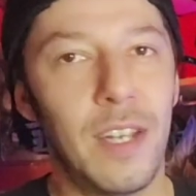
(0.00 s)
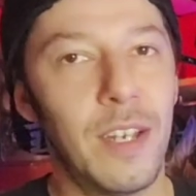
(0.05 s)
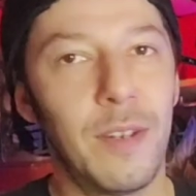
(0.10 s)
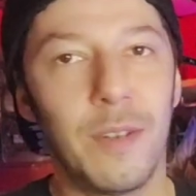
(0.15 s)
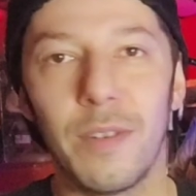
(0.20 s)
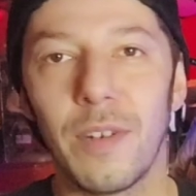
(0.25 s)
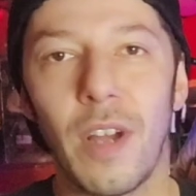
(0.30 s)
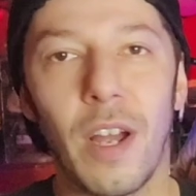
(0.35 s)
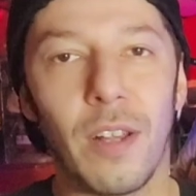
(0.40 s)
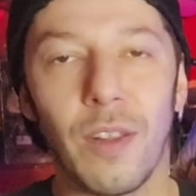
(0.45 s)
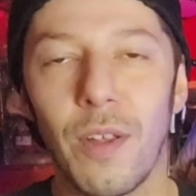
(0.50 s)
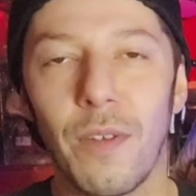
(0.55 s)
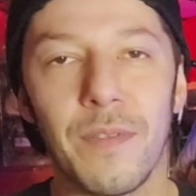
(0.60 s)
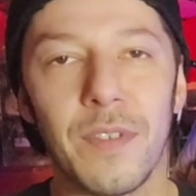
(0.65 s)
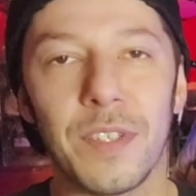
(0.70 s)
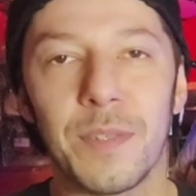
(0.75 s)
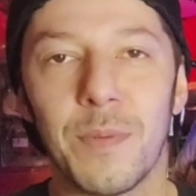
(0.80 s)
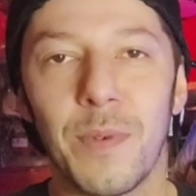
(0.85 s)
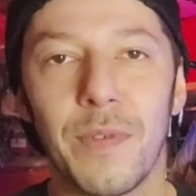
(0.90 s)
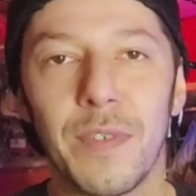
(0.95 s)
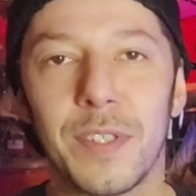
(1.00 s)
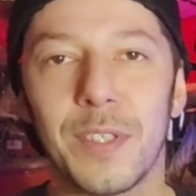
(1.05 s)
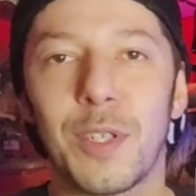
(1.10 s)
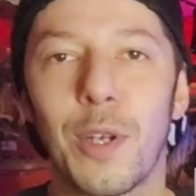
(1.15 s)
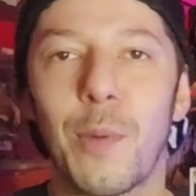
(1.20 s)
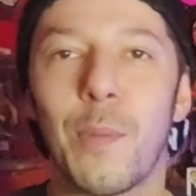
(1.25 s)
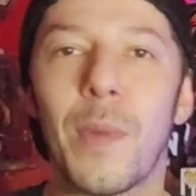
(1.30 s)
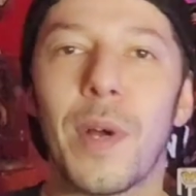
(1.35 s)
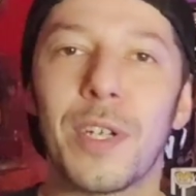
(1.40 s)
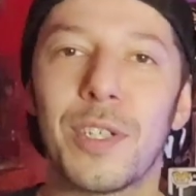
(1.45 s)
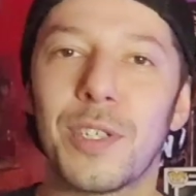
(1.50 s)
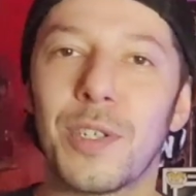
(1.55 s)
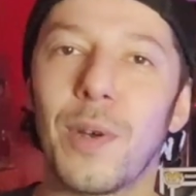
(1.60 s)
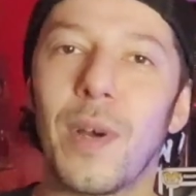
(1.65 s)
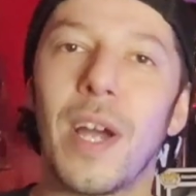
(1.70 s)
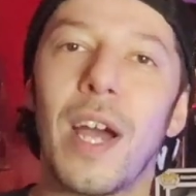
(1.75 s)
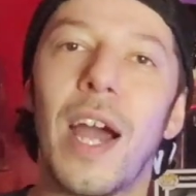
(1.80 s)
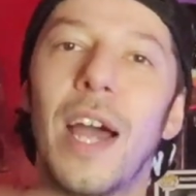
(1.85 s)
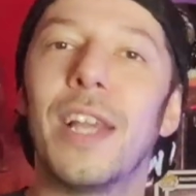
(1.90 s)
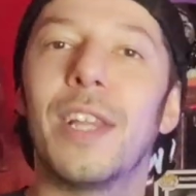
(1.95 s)
I love this movie so much. So
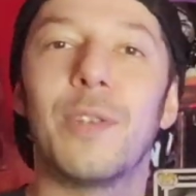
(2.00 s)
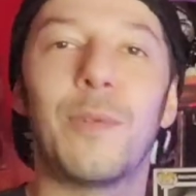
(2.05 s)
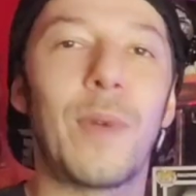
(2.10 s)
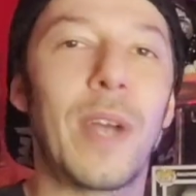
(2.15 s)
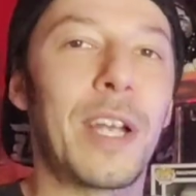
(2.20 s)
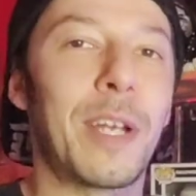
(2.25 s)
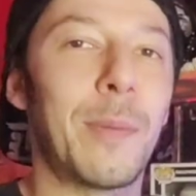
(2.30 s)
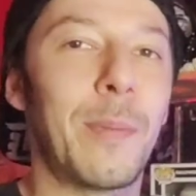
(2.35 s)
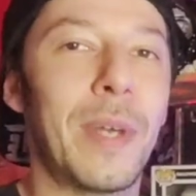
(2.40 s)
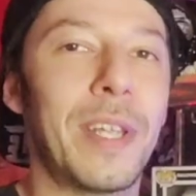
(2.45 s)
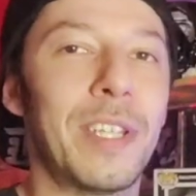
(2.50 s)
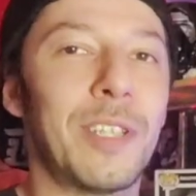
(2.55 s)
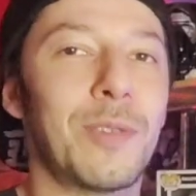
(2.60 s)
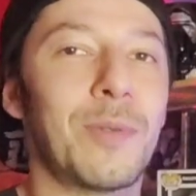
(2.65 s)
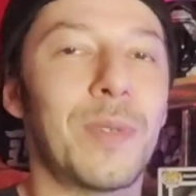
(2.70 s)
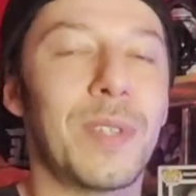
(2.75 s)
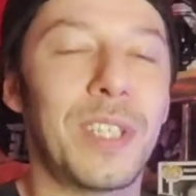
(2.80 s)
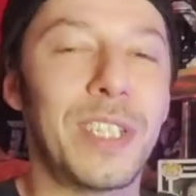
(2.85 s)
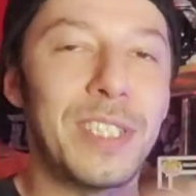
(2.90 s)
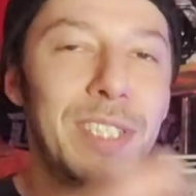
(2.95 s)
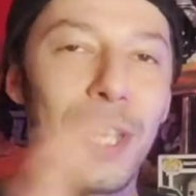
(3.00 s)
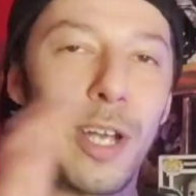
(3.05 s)
I highly recommend this release.